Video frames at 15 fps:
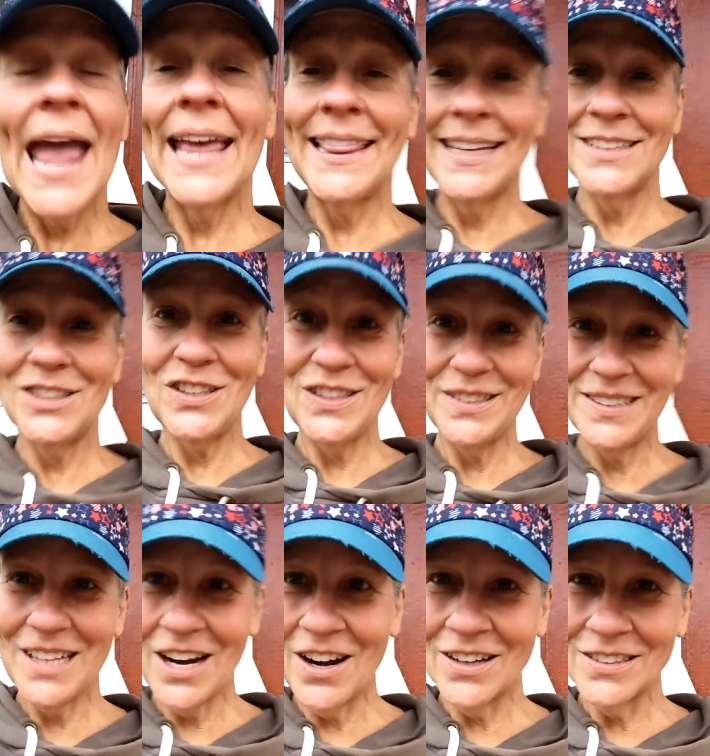And then she
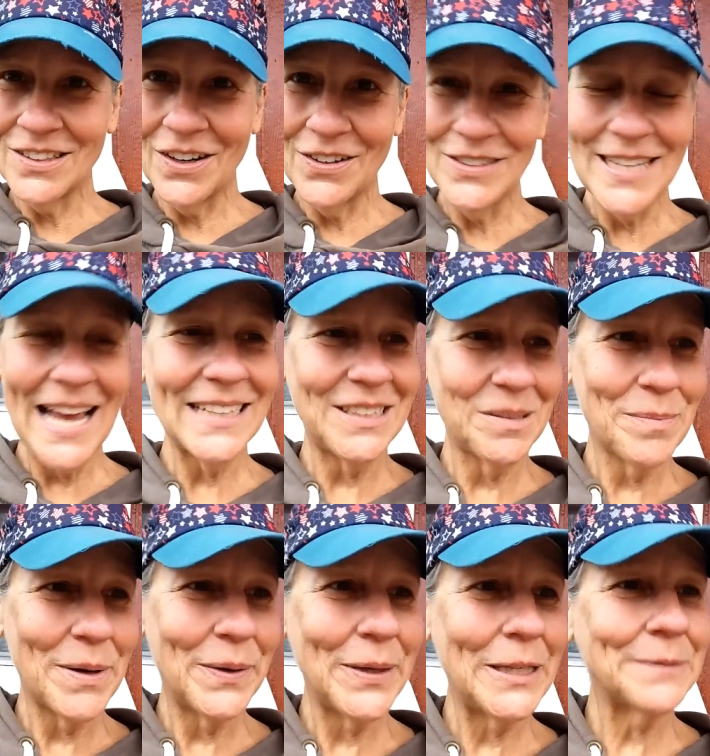shares her
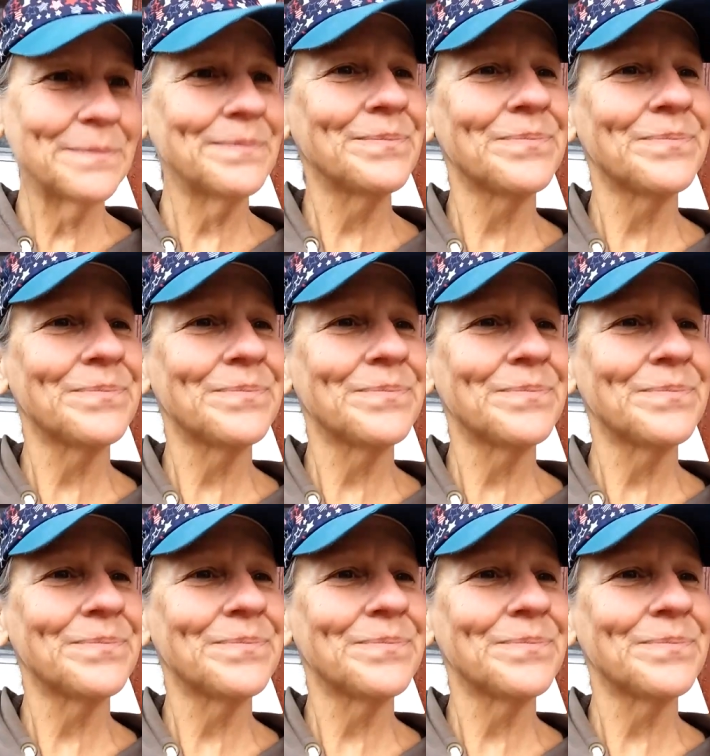testimony.